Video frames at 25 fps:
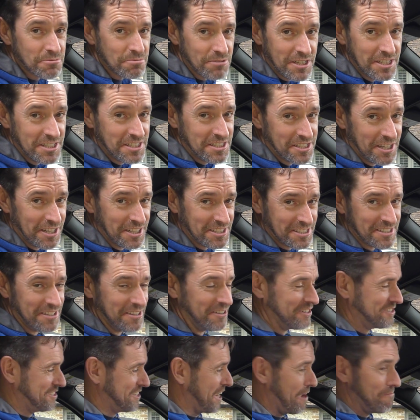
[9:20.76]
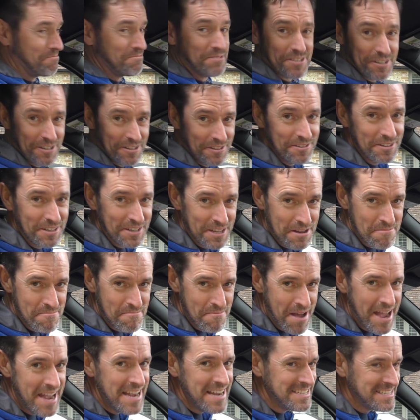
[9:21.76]
which just looks absolutely
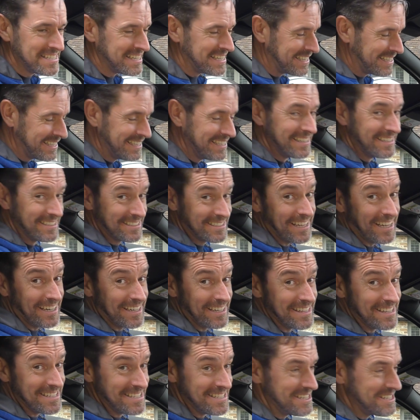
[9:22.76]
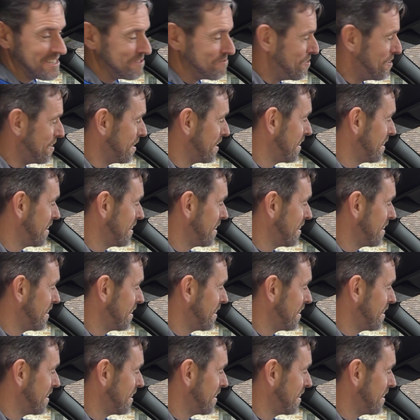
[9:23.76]
amazing. Sadly, this isn't one